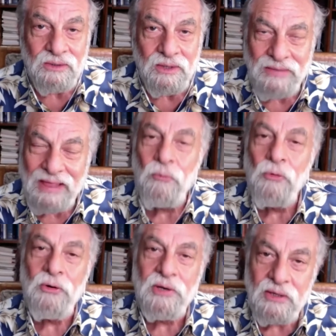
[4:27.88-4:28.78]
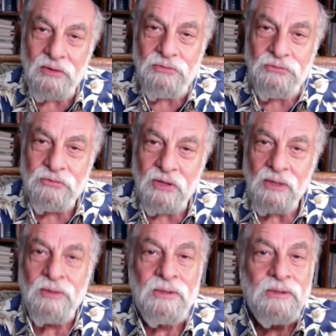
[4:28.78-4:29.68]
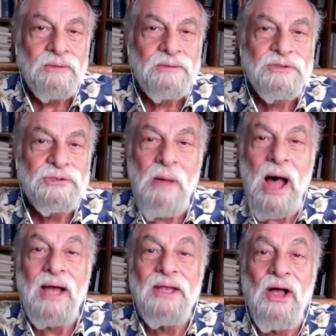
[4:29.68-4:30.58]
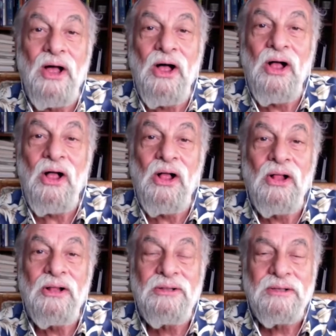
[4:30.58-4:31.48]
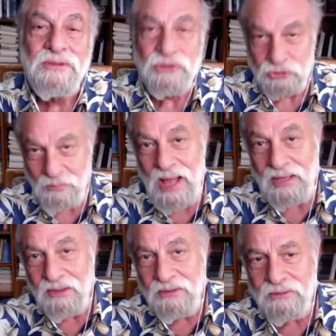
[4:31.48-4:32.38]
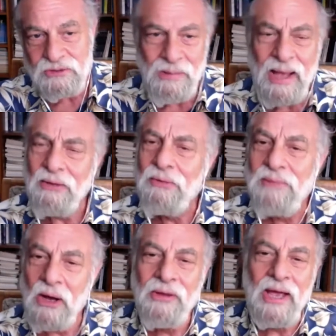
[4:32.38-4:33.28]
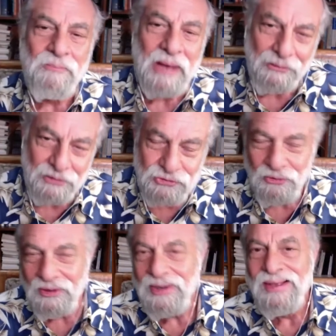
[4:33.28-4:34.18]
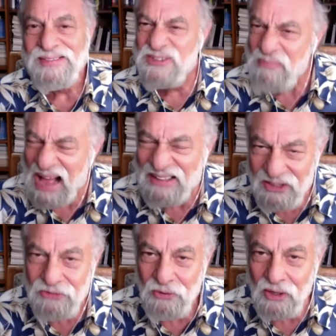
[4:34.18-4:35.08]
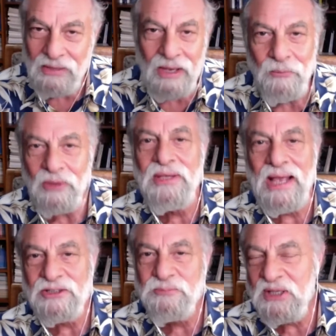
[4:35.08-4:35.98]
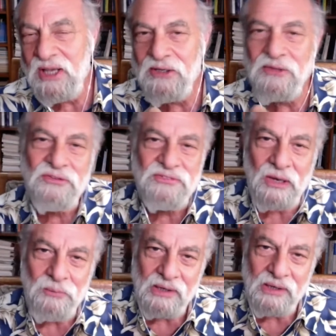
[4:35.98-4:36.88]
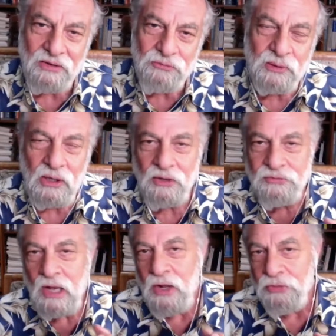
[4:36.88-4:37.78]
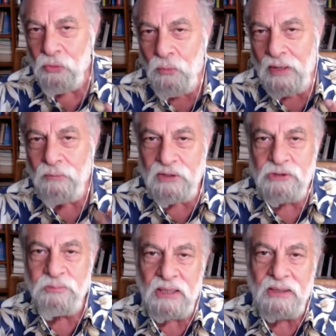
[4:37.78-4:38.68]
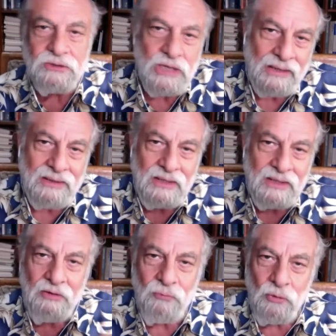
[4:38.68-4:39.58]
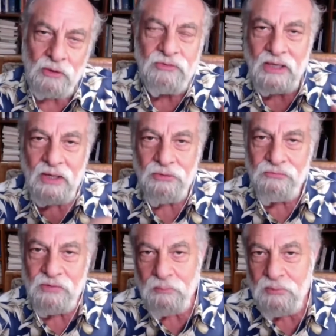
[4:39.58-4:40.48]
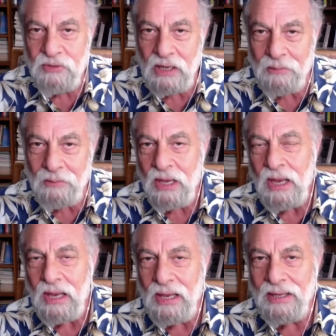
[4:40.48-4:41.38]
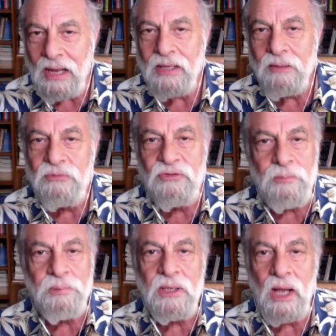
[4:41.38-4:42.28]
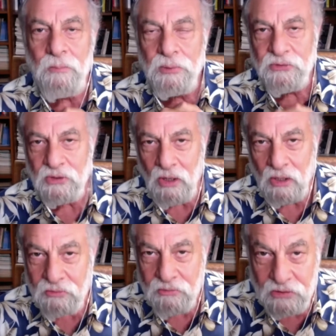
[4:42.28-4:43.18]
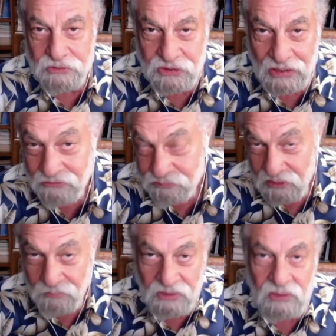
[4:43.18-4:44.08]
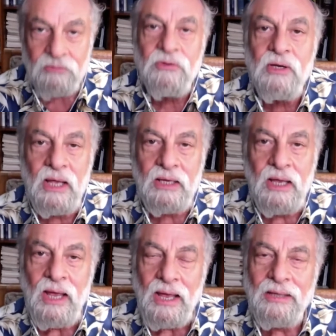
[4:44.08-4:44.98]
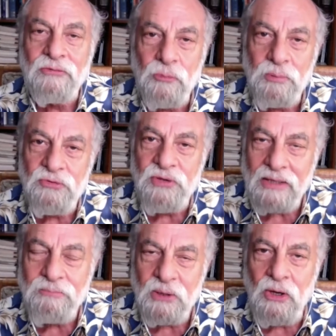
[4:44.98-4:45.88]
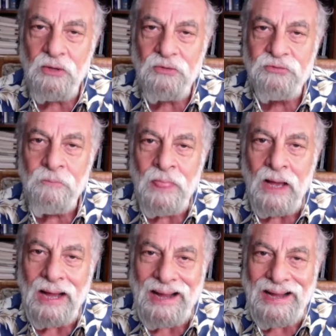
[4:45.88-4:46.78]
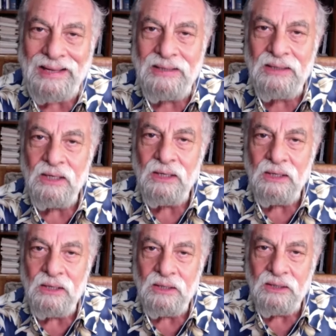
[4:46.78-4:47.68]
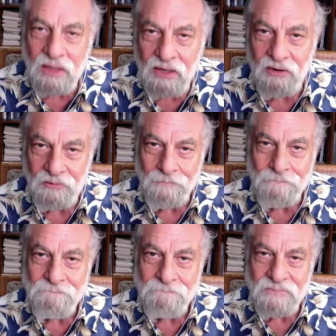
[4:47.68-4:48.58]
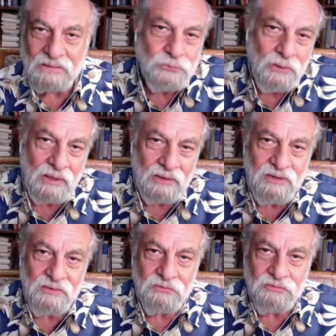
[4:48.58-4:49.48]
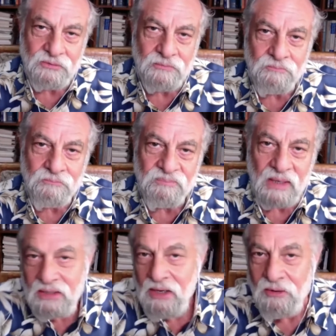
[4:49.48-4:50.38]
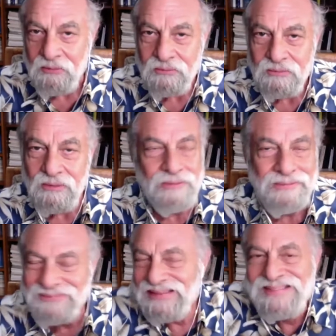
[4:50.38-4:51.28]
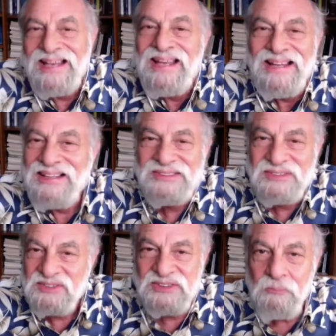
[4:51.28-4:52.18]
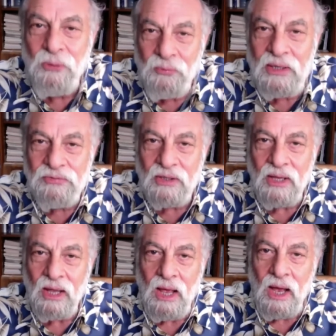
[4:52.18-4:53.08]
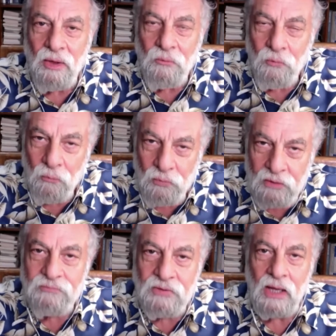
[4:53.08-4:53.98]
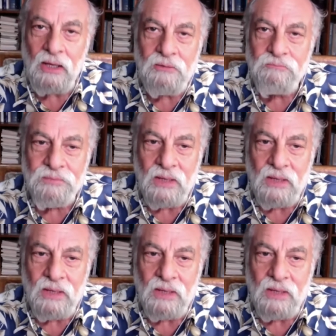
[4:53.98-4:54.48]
And that word is smile. Smile. Okay, Barry Shore. Smiling through all that? Well, yes, but you got to understand what it is, because the way we speak, and Jackie and I have worked together for a number of times, and I am deeply humbled and honored that she asked me to be here today and to present, because I care. That's why I did this. I care. It's a simple reason. What we've done.